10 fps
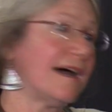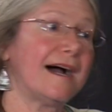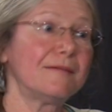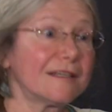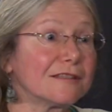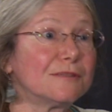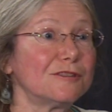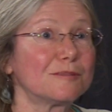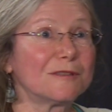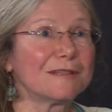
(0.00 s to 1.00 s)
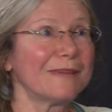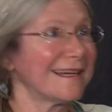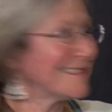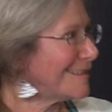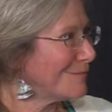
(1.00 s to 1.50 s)
I'm not the one who's putting
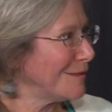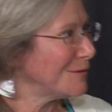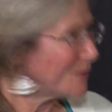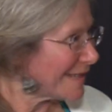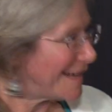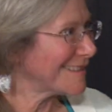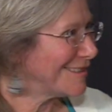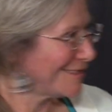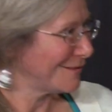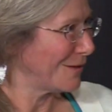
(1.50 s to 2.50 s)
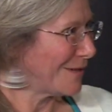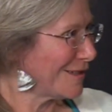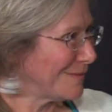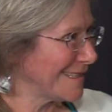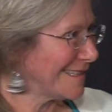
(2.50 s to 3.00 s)
masks on people with oxygen
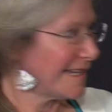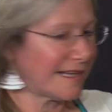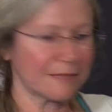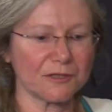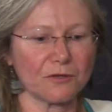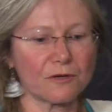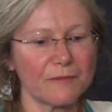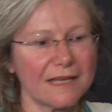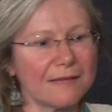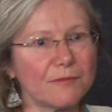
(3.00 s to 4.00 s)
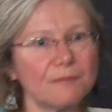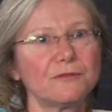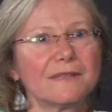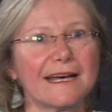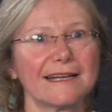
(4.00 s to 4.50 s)
requirements in the hospital, or making
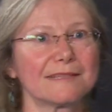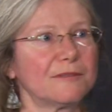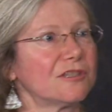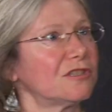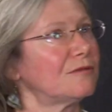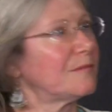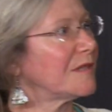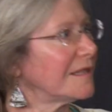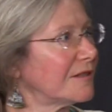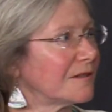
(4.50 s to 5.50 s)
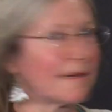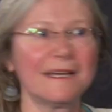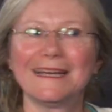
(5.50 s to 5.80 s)
people with asthma show up to their